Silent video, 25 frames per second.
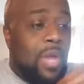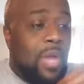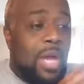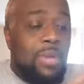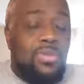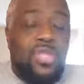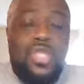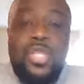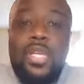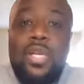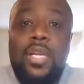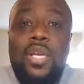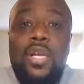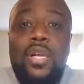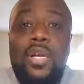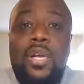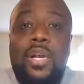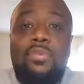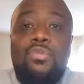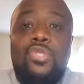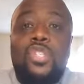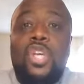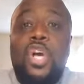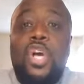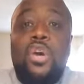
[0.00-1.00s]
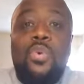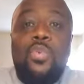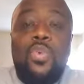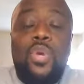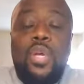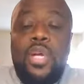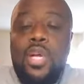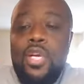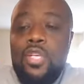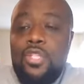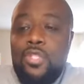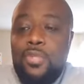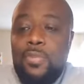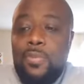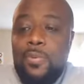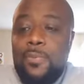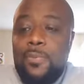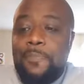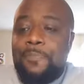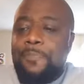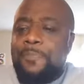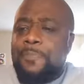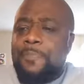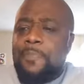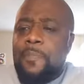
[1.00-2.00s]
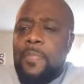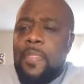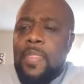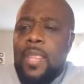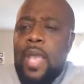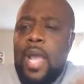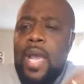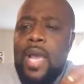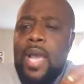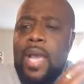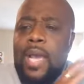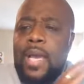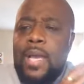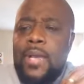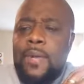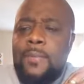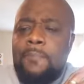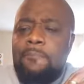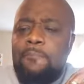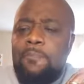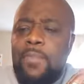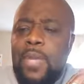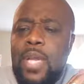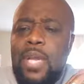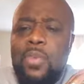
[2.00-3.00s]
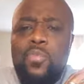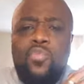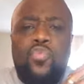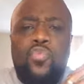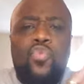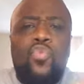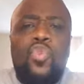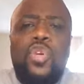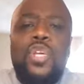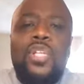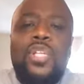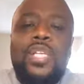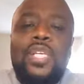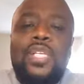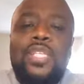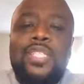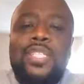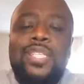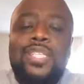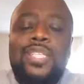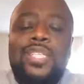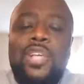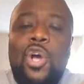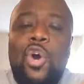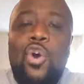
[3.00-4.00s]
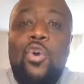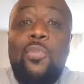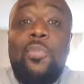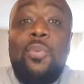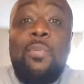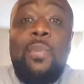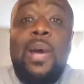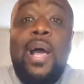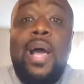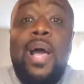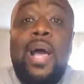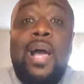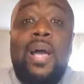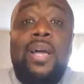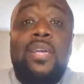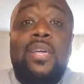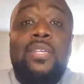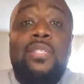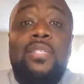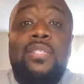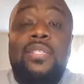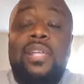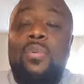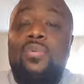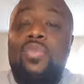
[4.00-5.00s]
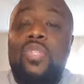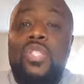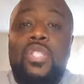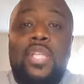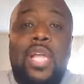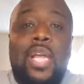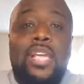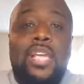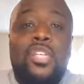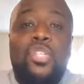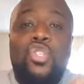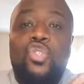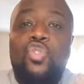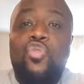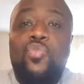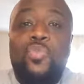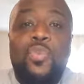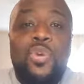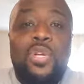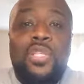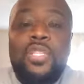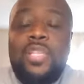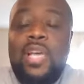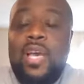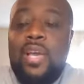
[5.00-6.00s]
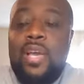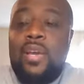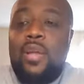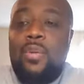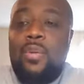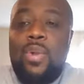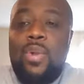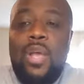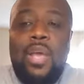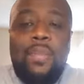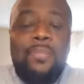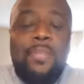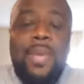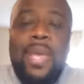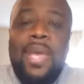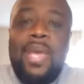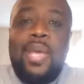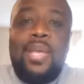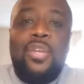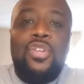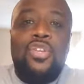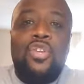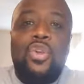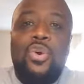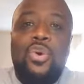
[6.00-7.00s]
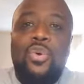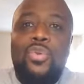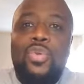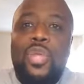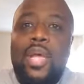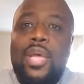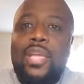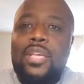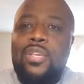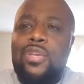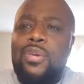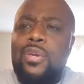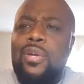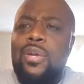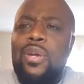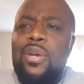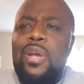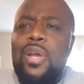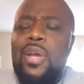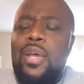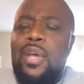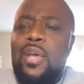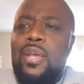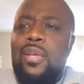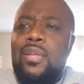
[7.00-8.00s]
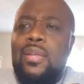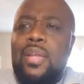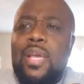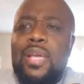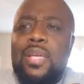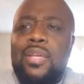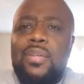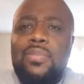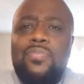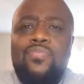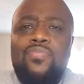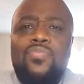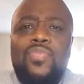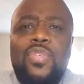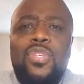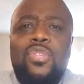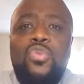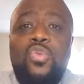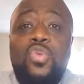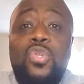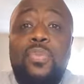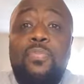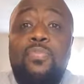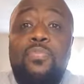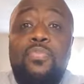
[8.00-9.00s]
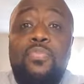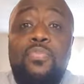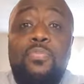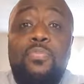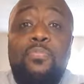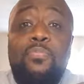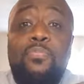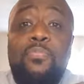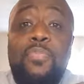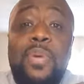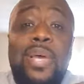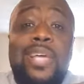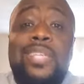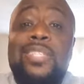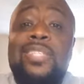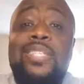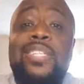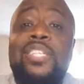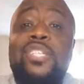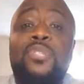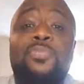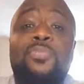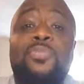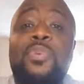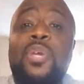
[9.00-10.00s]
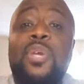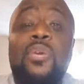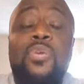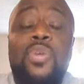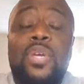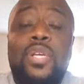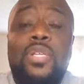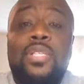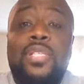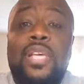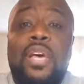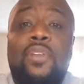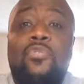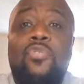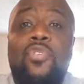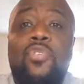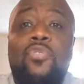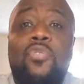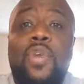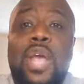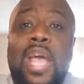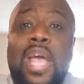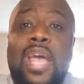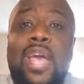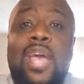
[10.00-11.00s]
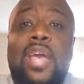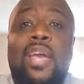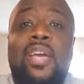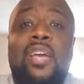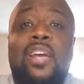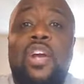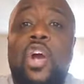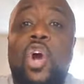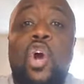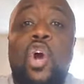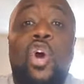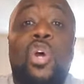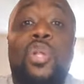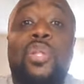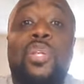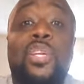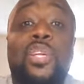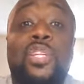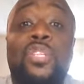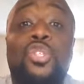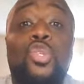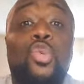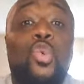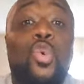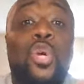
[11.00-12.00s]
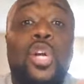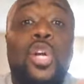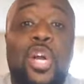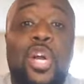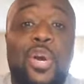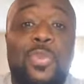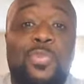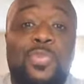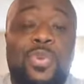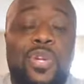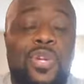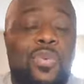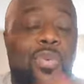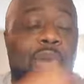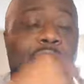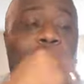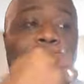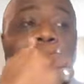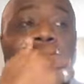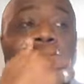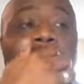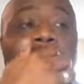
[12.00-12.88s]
sitting here and I was talking with a customer, and it really just opened my eyes, because they were just like super excited. They were like, man, you know, like this was the best experience I've ever had calling into a company, right?